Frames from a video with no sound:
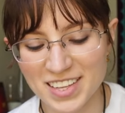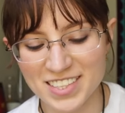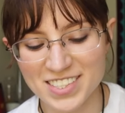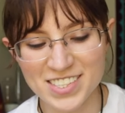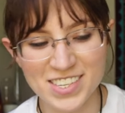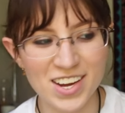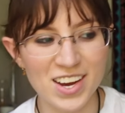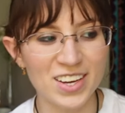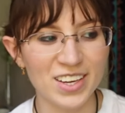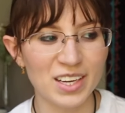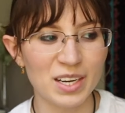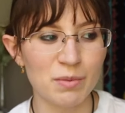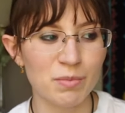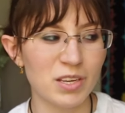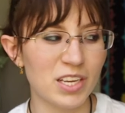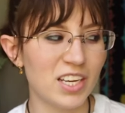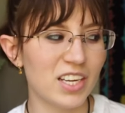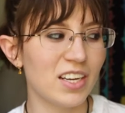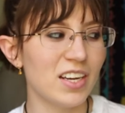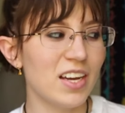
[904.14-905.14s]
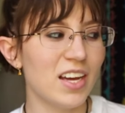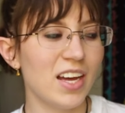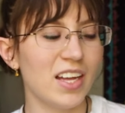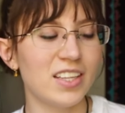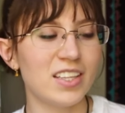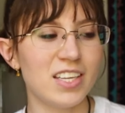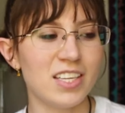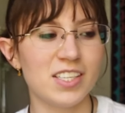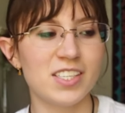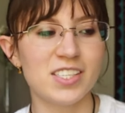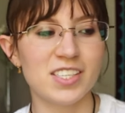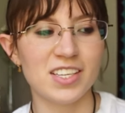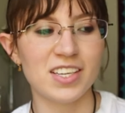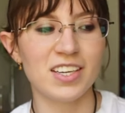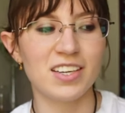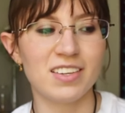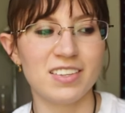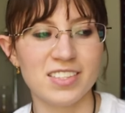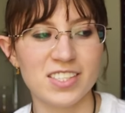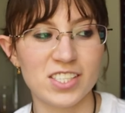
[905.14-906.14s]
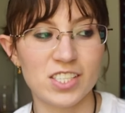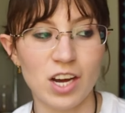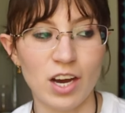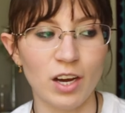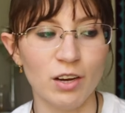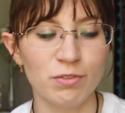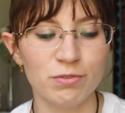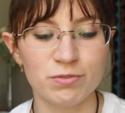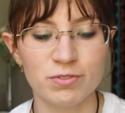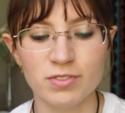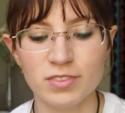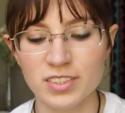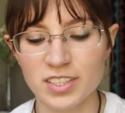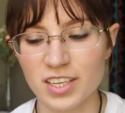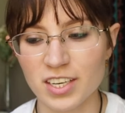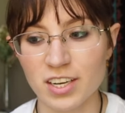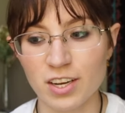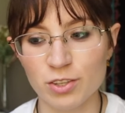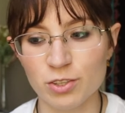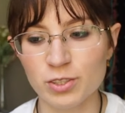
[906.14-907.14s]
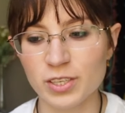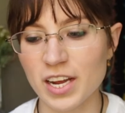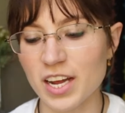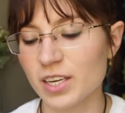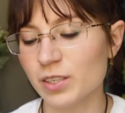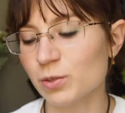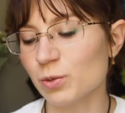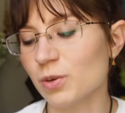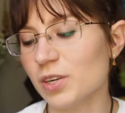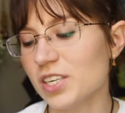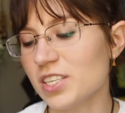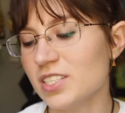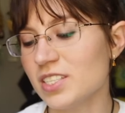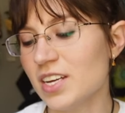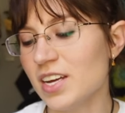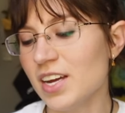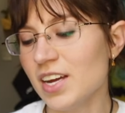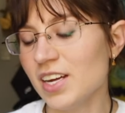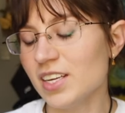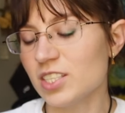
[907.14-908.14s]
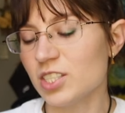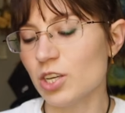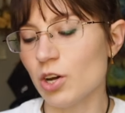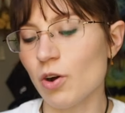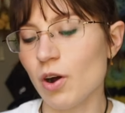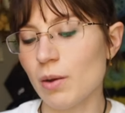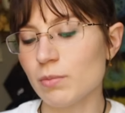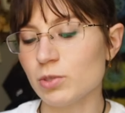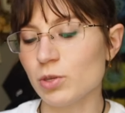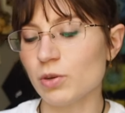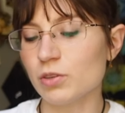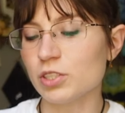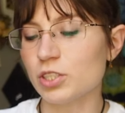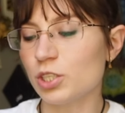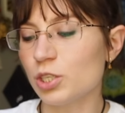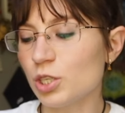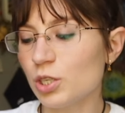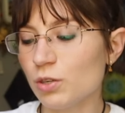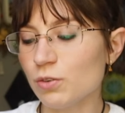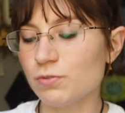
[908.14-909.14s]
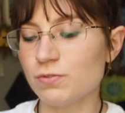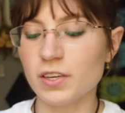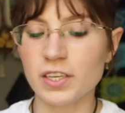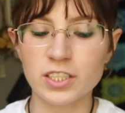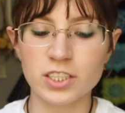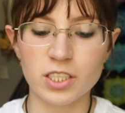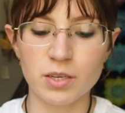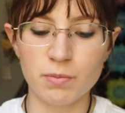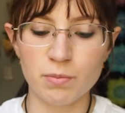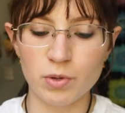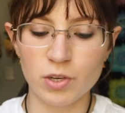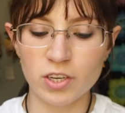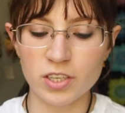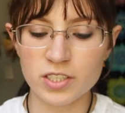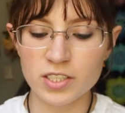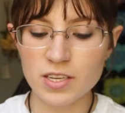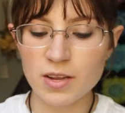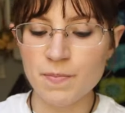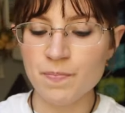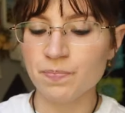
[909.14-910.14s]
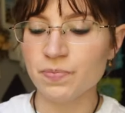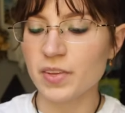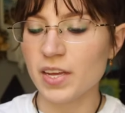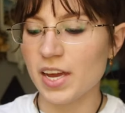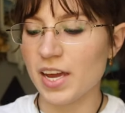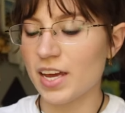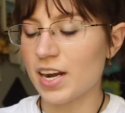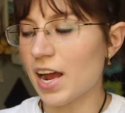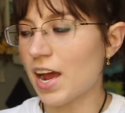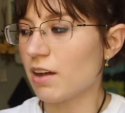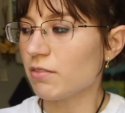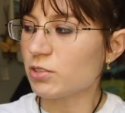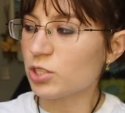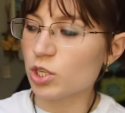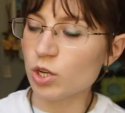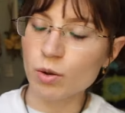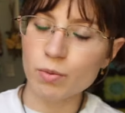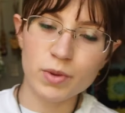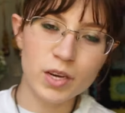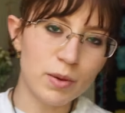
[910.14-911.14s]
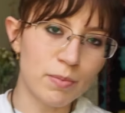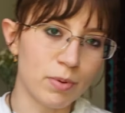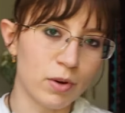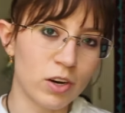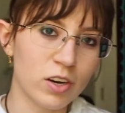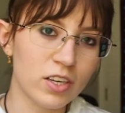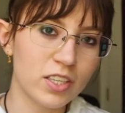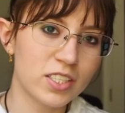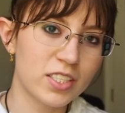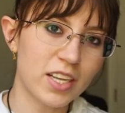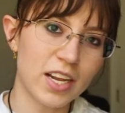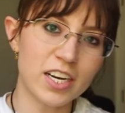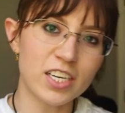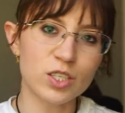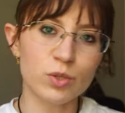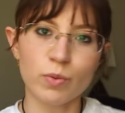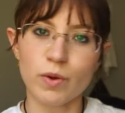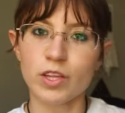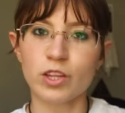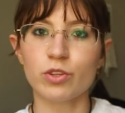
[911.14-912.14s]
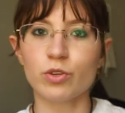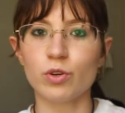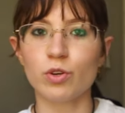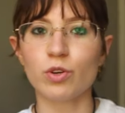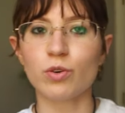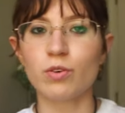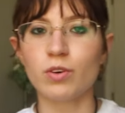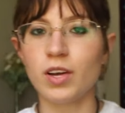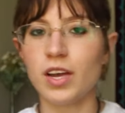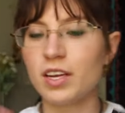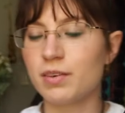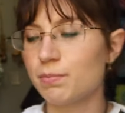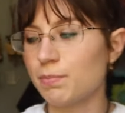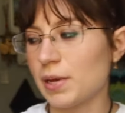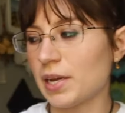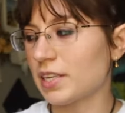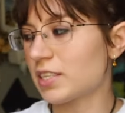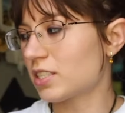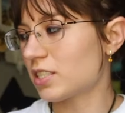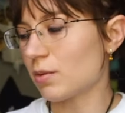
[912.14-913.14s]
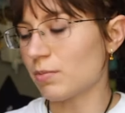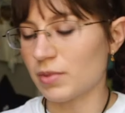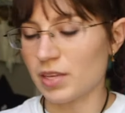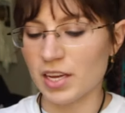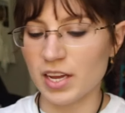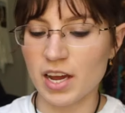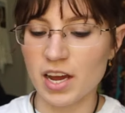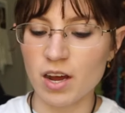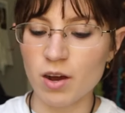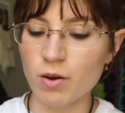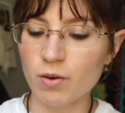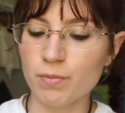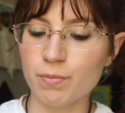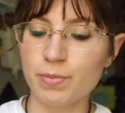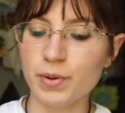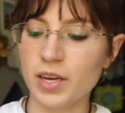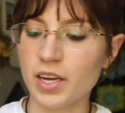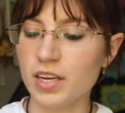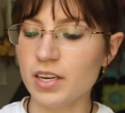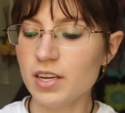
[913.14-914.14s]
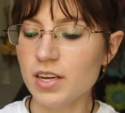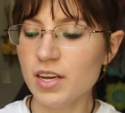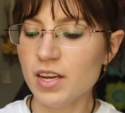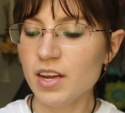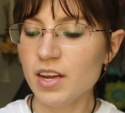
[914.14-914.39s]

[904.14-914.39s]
that's not going to be this stuff that other categories. So I'm doing two fiction books and I have so many books that I just went through and picked something out, but